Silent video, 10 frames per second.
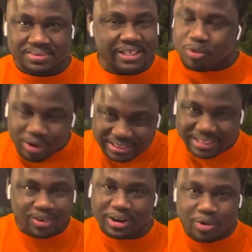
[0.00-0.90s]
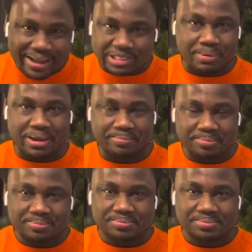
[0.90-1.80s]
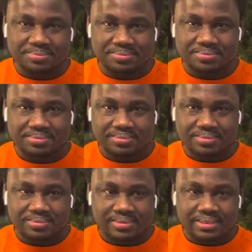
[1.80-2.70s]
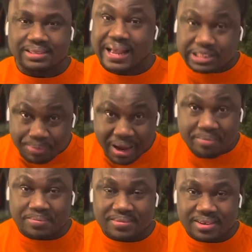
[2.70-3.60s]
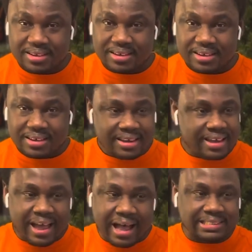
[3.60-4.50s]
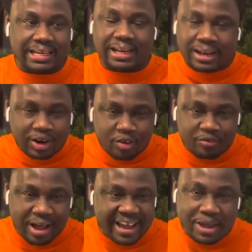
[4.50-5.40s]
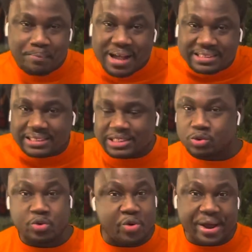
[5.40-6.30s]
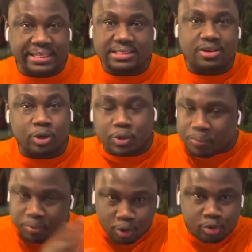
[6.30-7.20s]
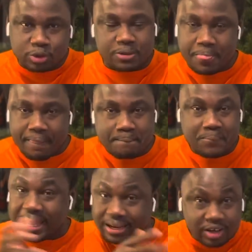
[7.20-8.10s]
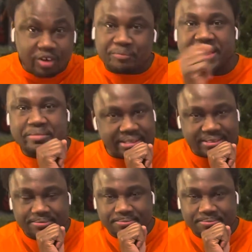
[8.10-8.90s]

It wasn't only one sperm. That sperm has a lot of our capacity to create or to produce a lot of babies.